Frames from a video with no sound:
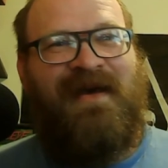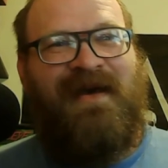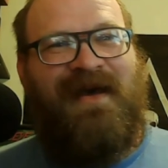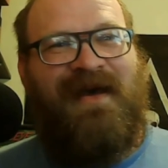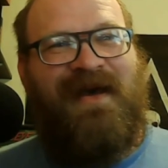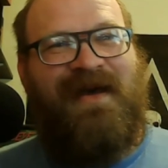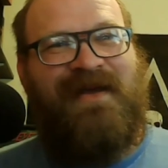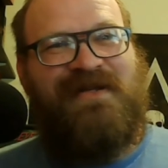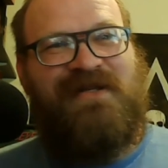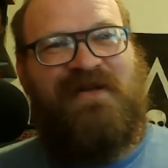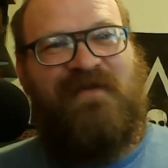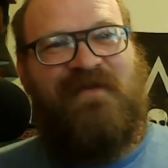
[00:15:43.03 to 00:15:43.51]

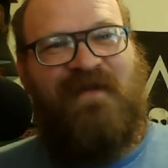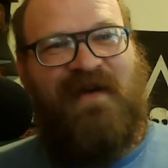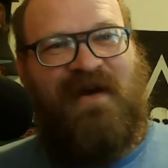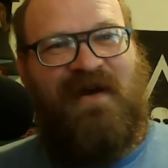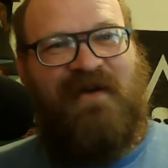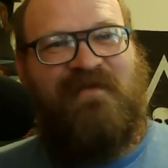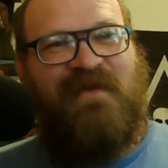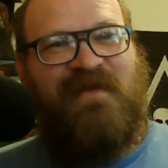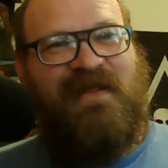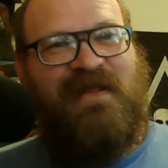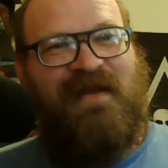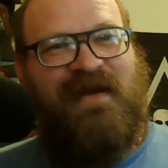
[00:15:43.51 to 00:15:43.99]
and she
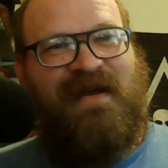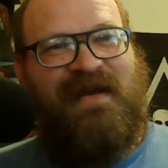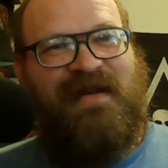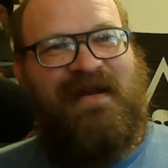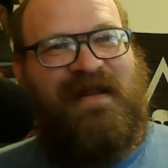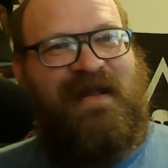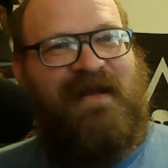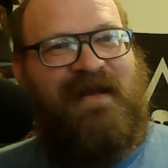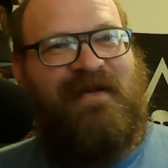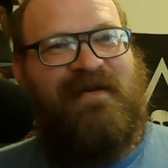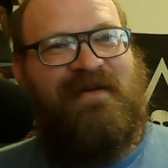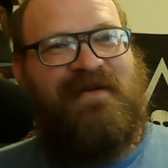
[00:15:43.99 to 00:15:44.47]
found me laying
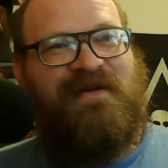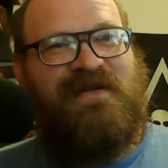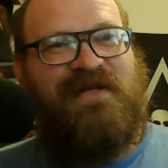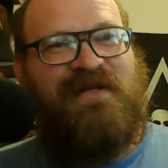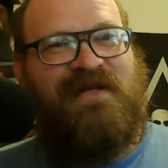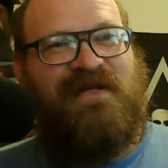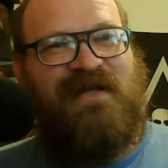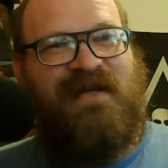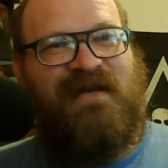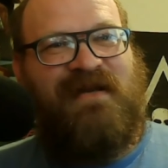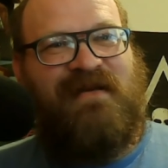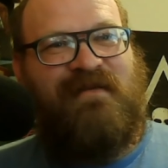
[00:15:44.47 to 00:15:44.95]
down and
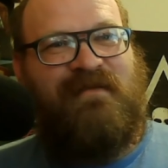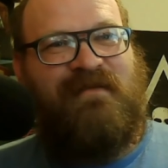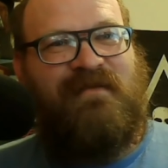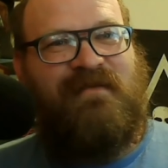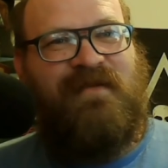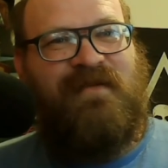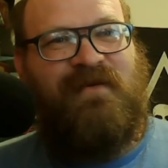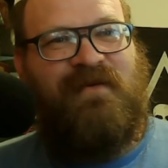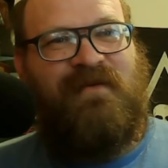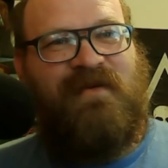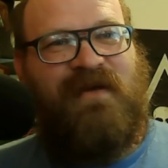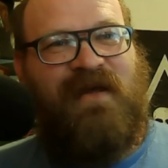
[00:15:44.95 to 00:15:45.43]
she's like,
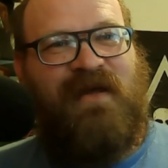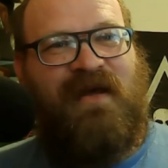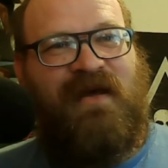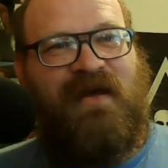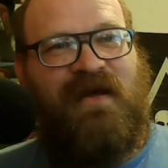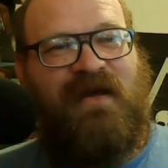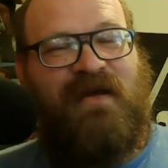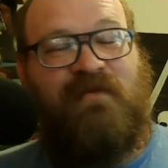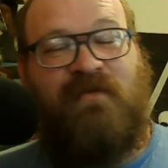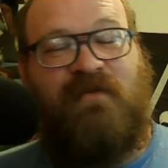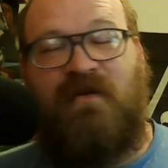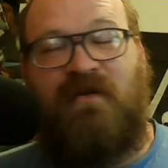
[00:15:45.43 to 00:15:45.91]
You okay?